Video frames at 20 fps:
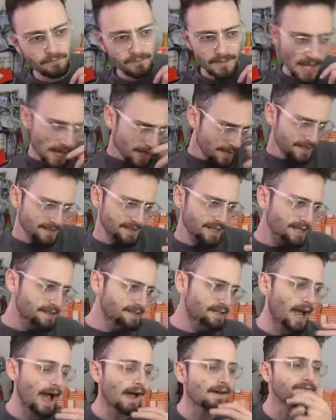I stayed
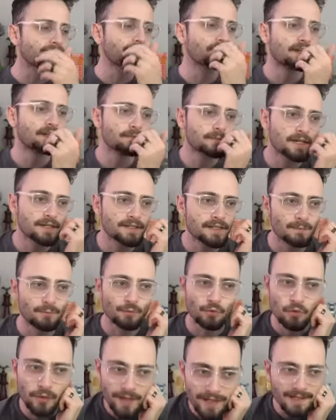confident because
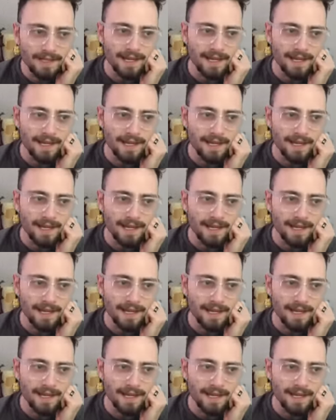I'm really